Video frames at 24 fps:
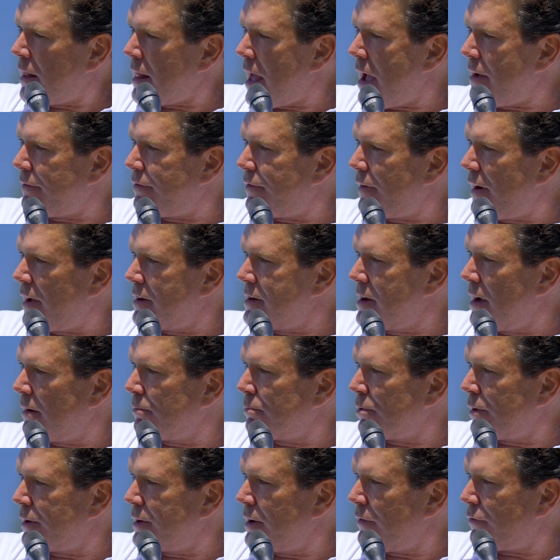have a
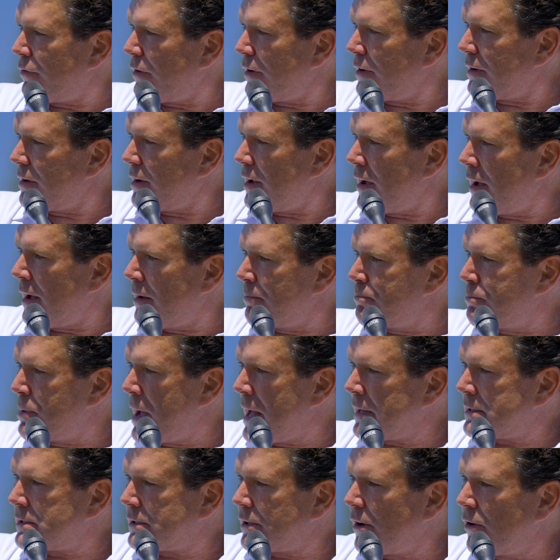number of different
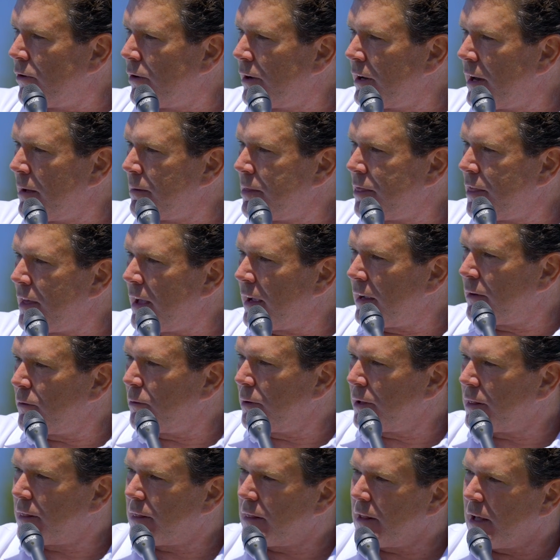bets going, I think,
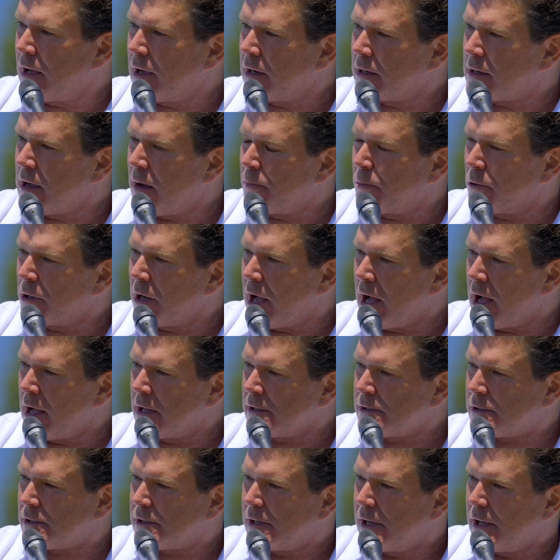with a couple
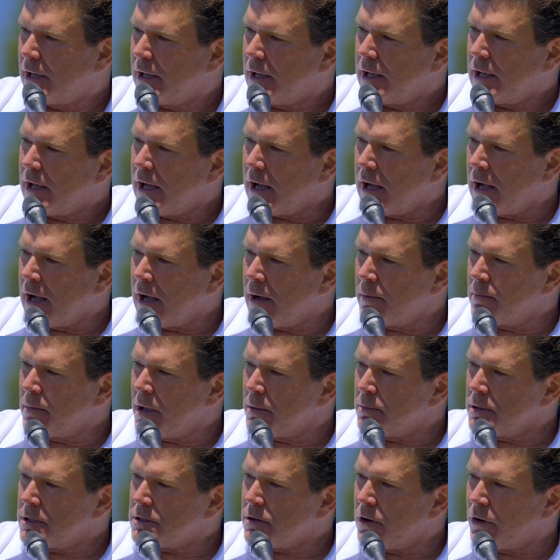guys.
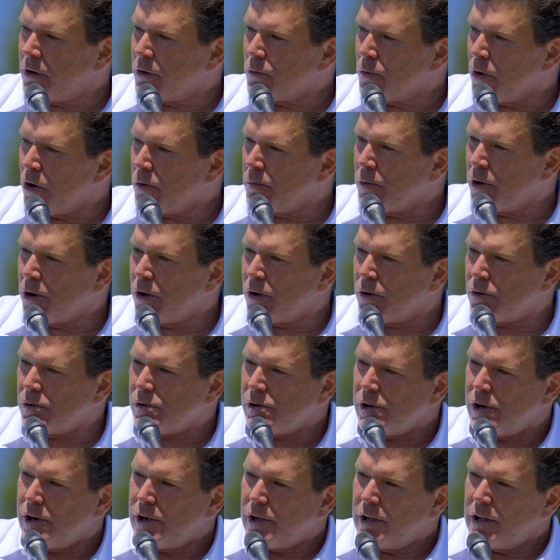Maybe Tony Romo.
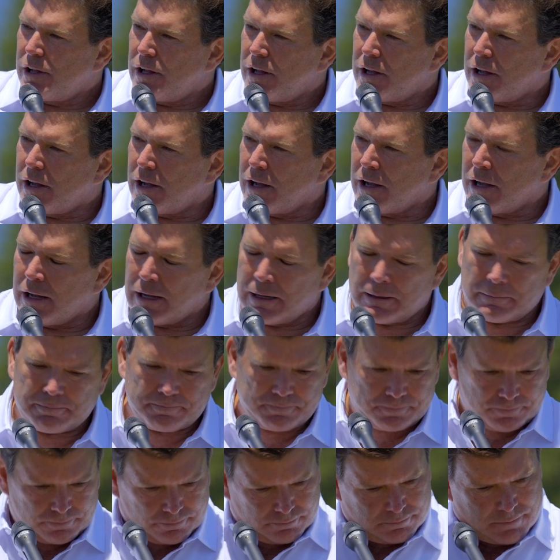
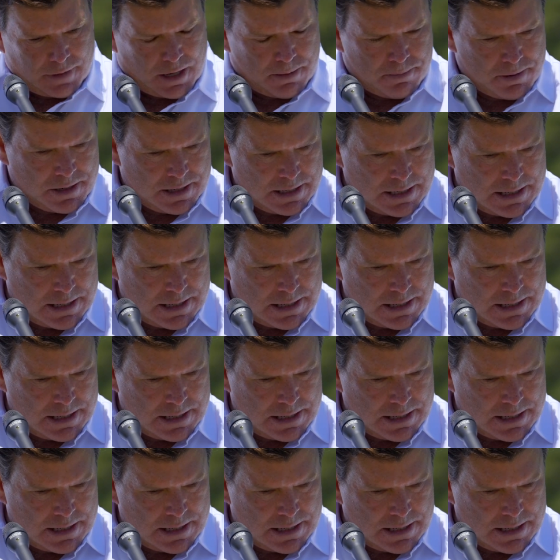Maybe